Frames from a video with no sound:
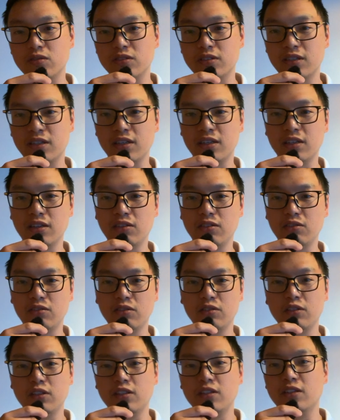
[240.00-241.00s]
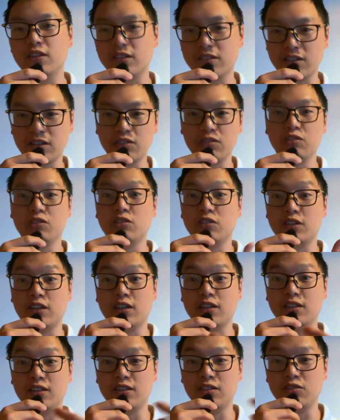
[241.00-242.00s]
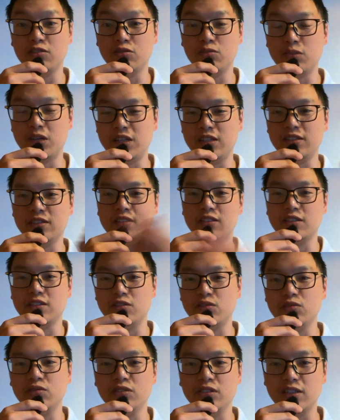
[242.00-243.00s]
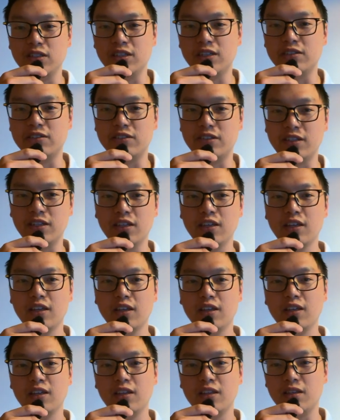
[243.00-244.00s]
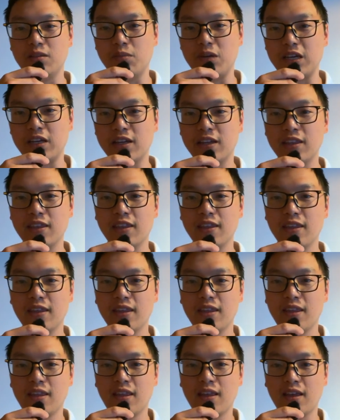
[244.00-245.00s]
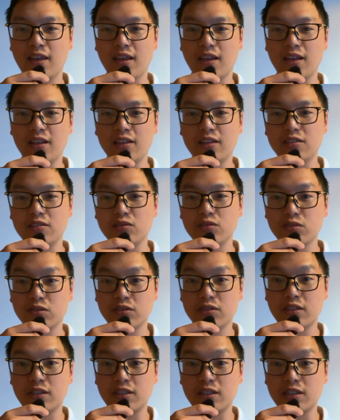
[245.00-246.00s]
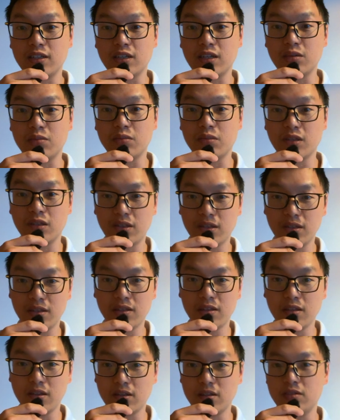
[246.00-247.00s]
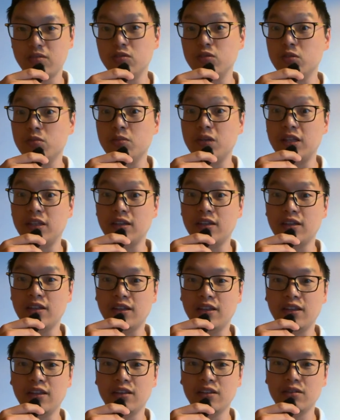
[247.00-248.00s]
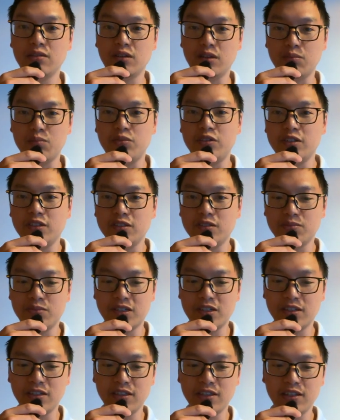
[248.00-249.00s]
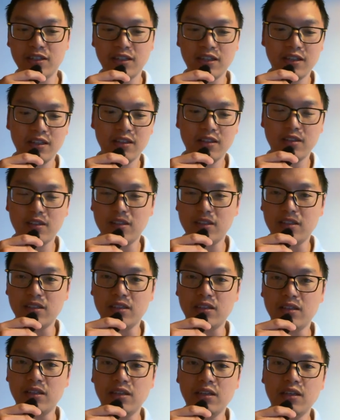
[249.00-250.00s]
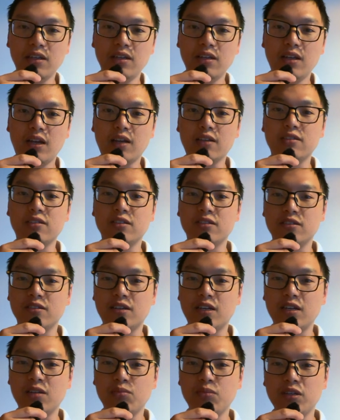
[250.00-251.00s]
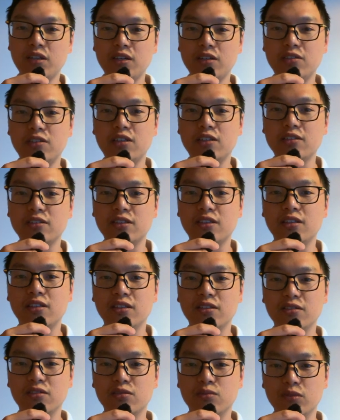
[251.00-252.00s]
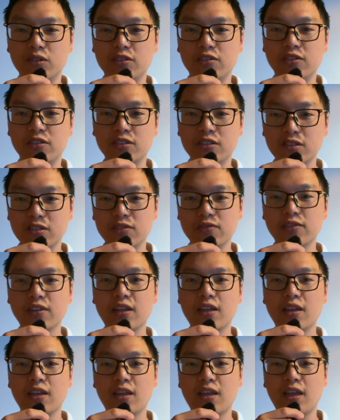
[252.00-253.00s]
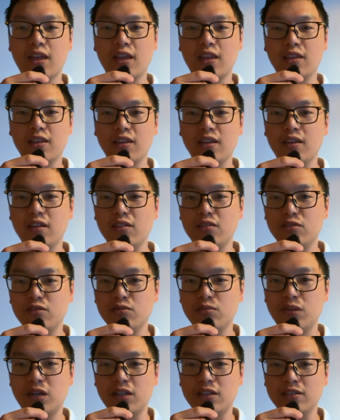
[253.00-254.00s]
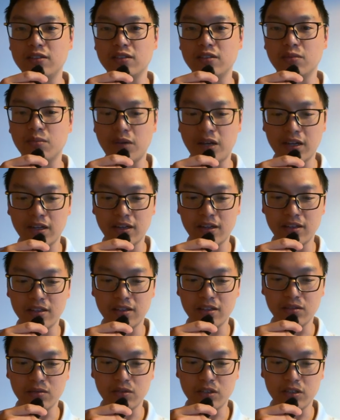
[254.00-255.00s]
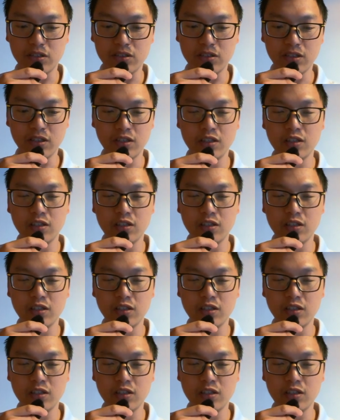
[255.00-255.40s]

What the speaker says: say that's how you connect the load balancer to the Cloud Run in the backend, and it's also setting up automatically and pretty smartly the external IP address that needs to be reserved and the load balancer backend as well.